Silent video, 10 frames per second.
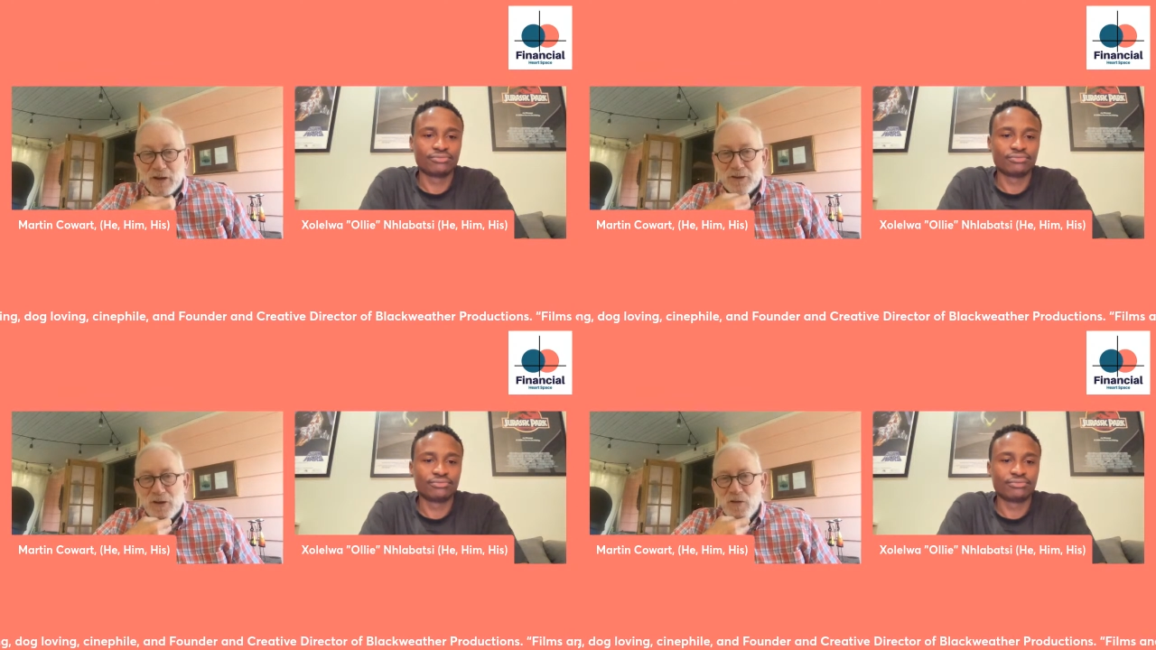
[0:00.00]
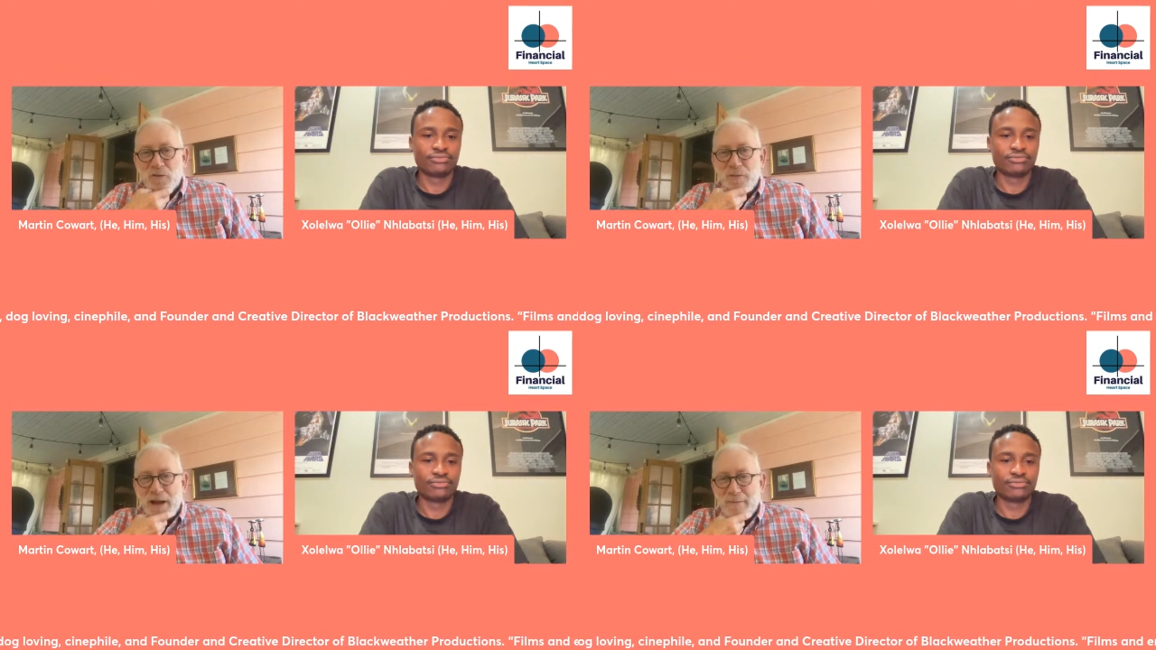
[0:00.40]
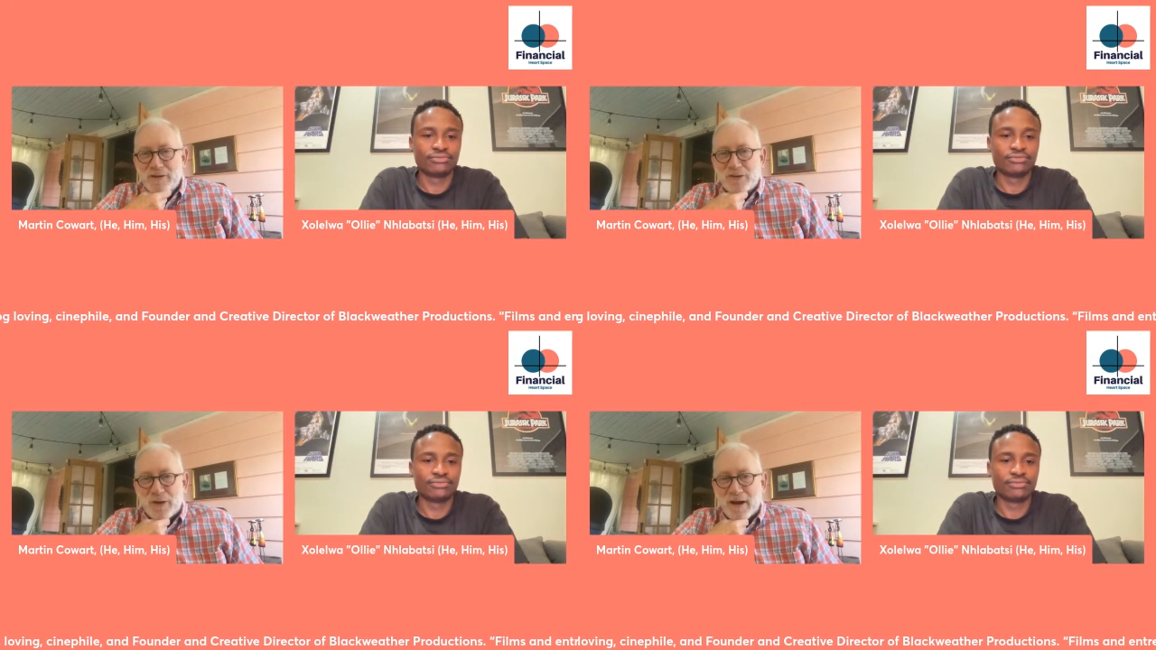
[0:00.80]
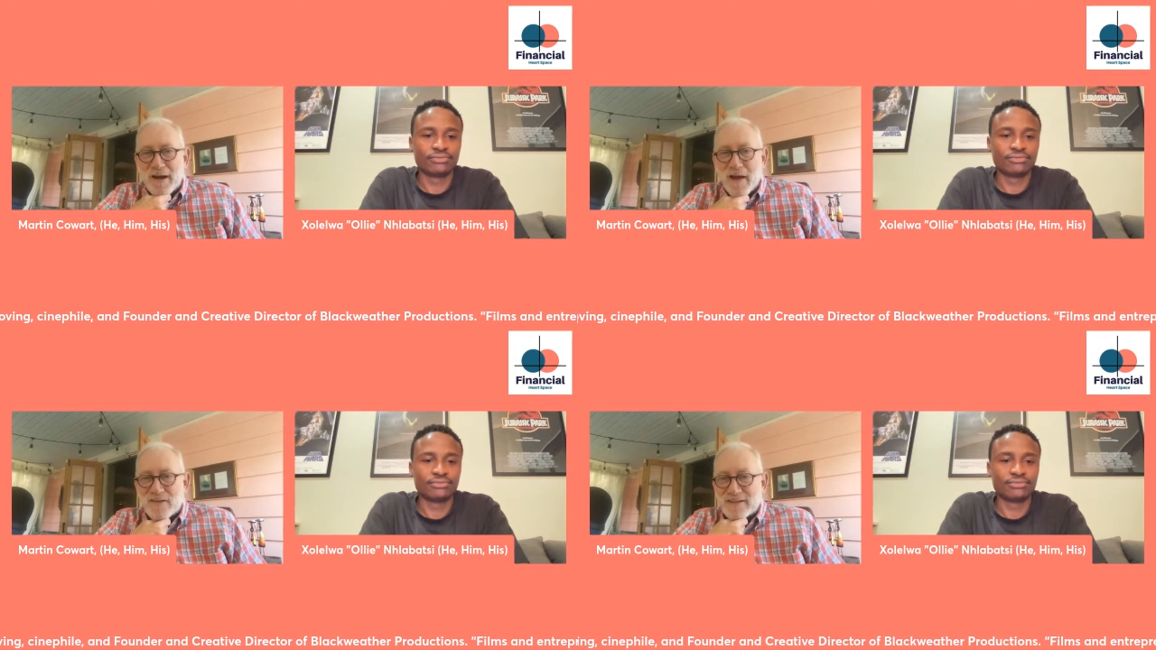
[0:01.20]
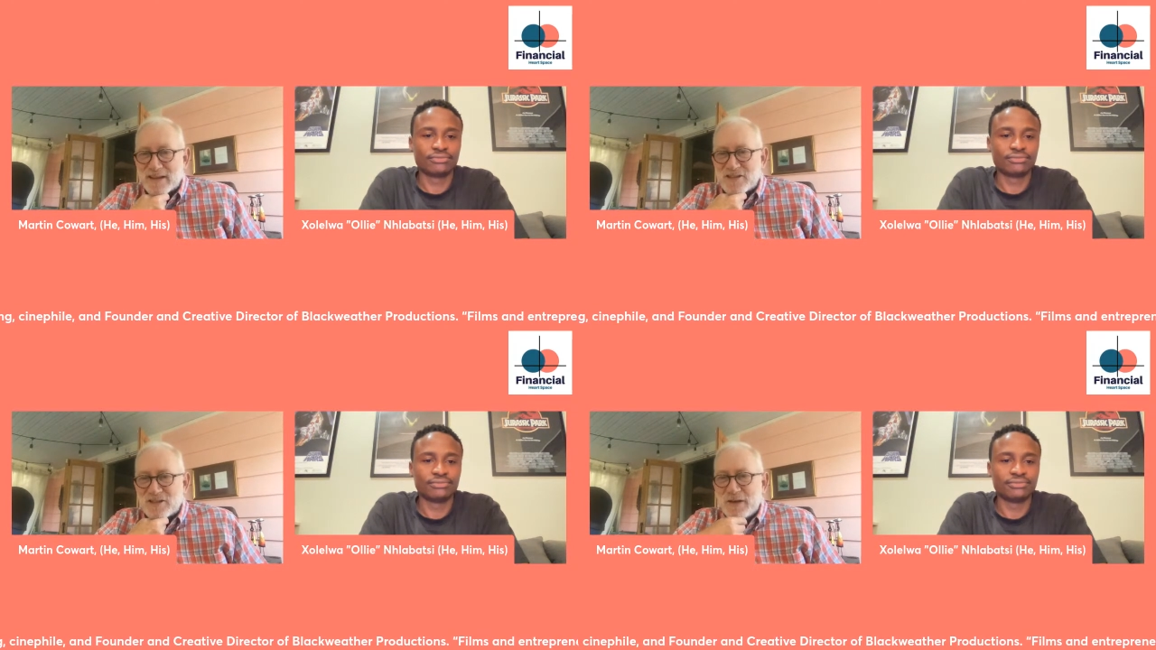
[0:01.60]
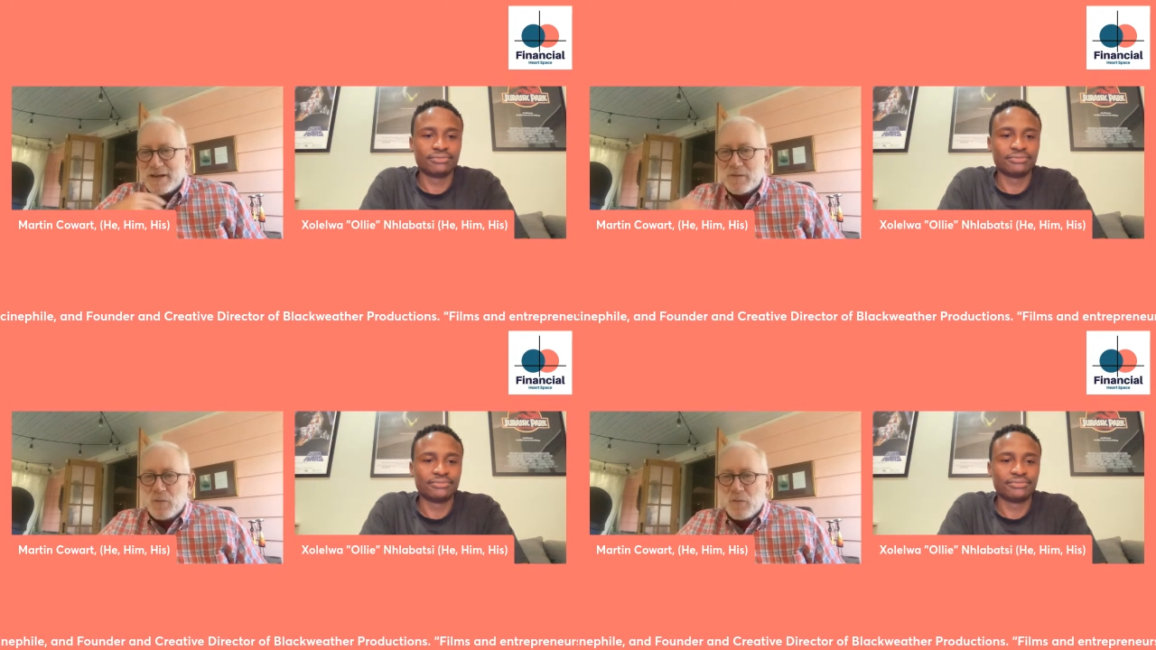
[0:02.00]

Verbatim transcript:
Speaker 1: a little over, but I'm enjoying our conversation. So I didn't